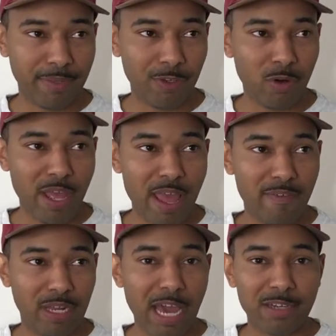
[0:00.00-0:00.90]
if you don't have
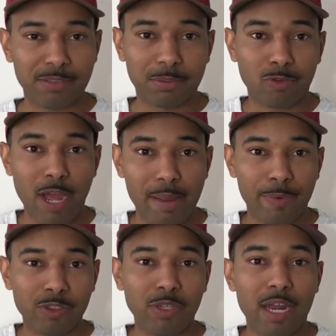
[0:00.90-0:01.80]
a lot of
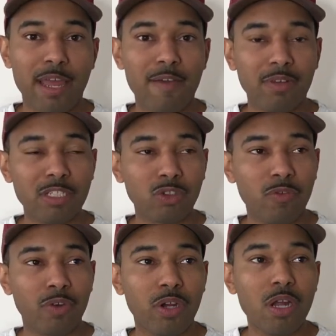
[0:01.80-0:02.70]
subscribers, you got to have at least
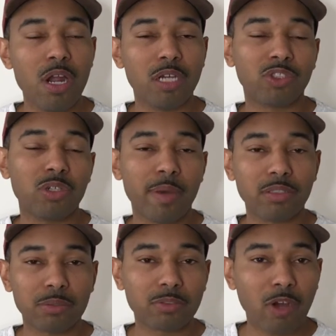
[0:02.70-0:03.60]
over a certain amount of
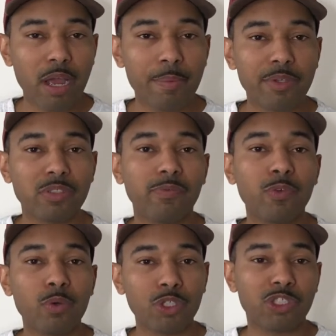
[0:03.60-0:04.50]
subscribers and
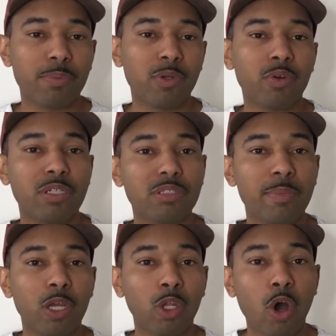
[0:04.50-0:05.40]
viewership in order to
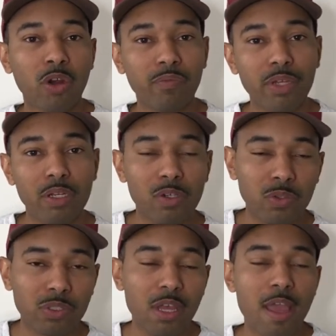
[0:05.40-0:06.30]
make longer
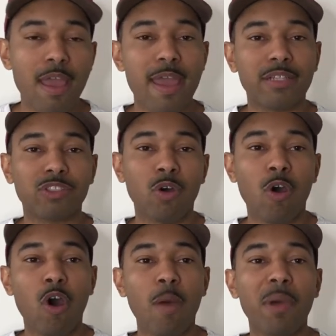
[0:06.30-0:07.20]
videos. And so
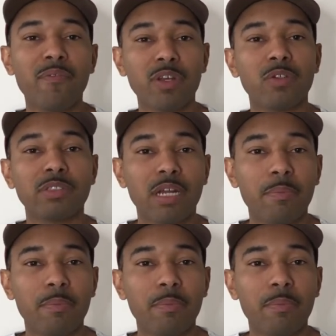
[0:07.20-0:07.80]
all my videos that